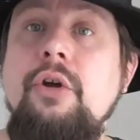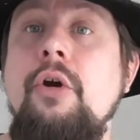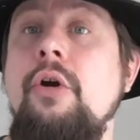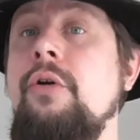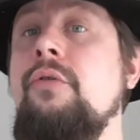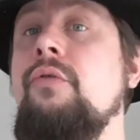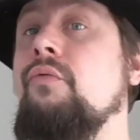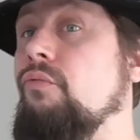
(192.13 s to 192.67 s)

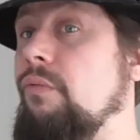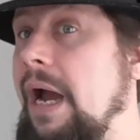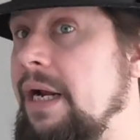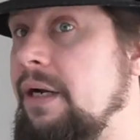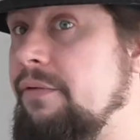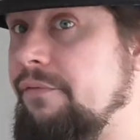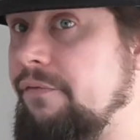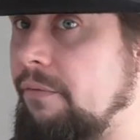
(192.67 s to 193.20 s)
learn
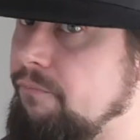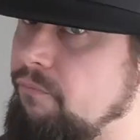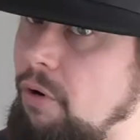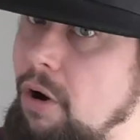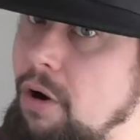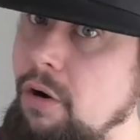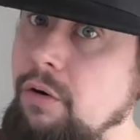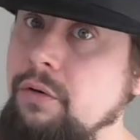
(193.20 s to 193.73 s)
right from
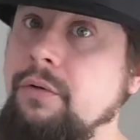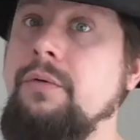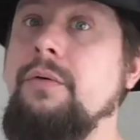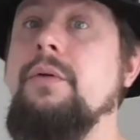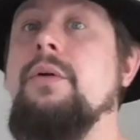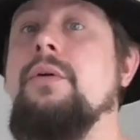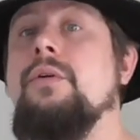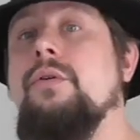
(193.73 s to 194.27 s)
wrong,
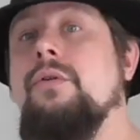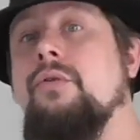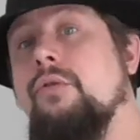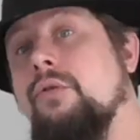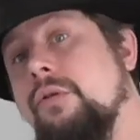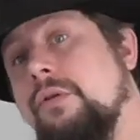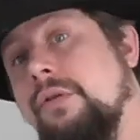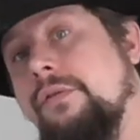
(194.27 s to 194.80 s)

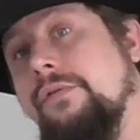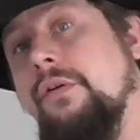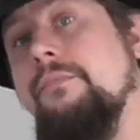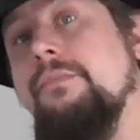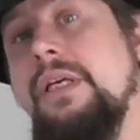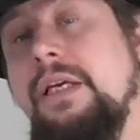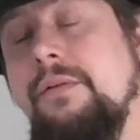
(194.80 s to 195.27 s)
good from